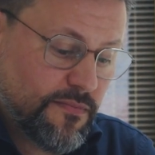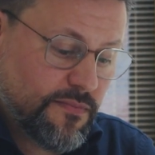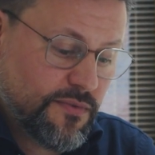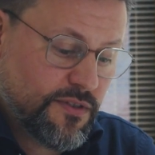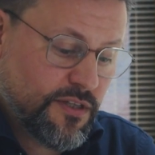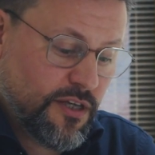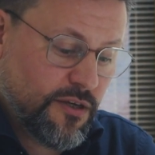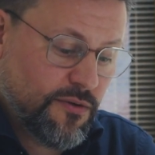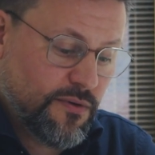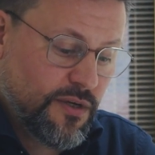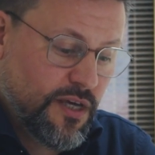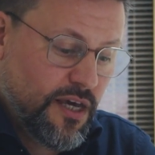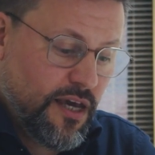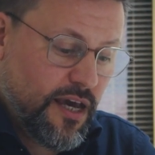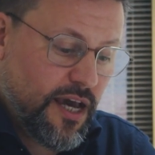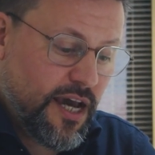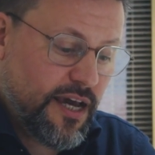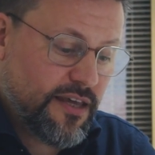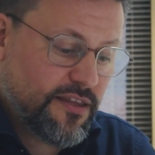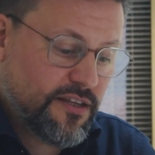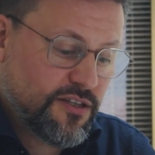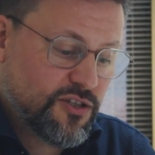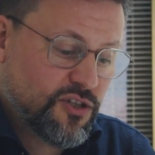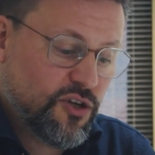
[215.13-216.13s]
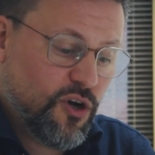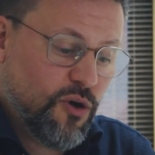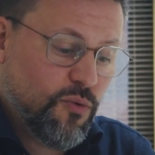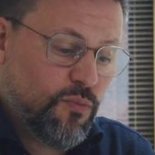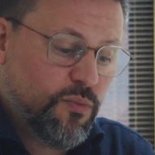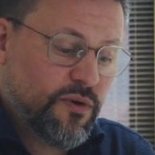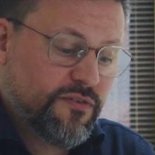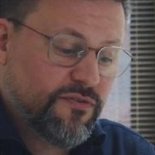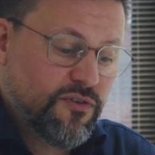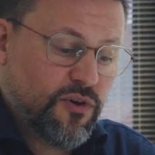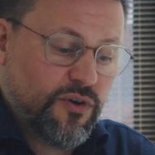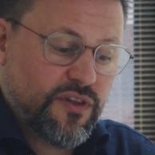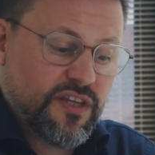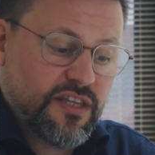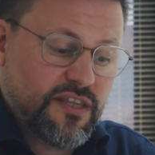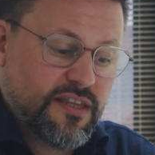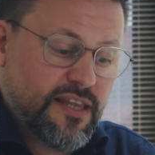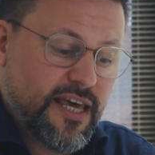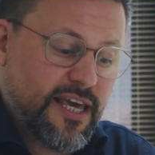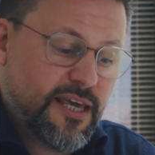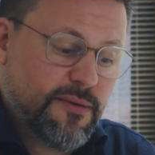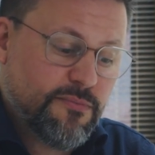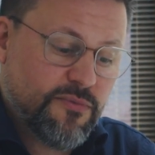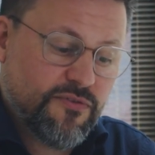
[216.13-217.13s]
So at the top, we've got the
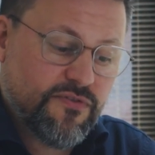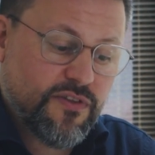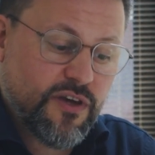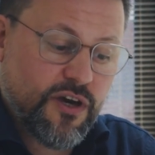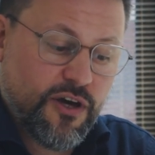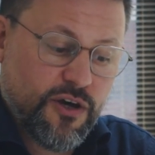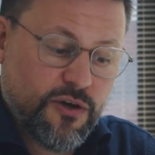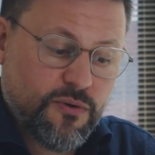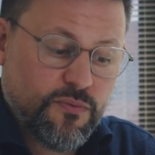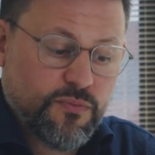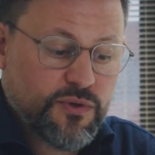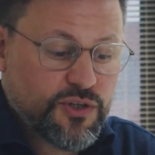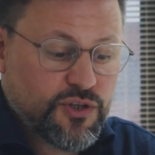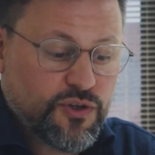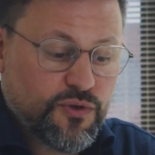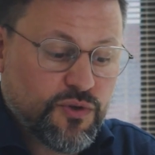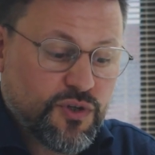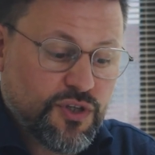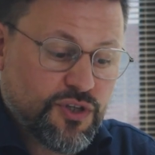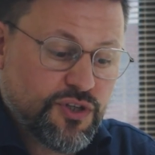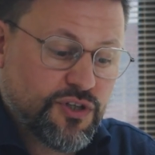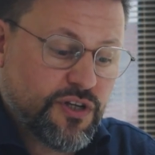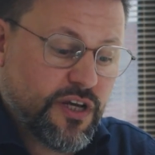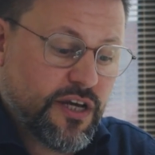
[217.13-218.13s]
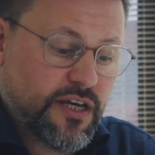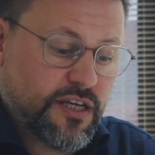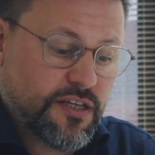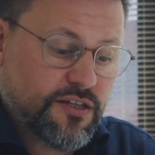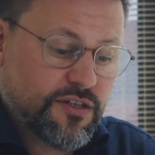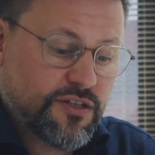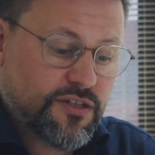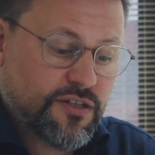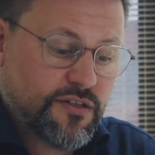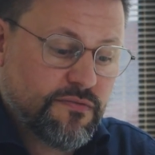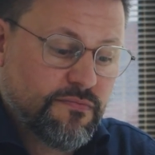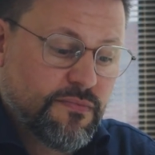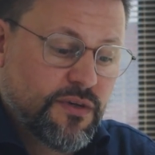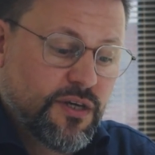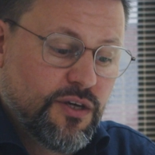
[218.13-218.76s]
name of the home, which you can change.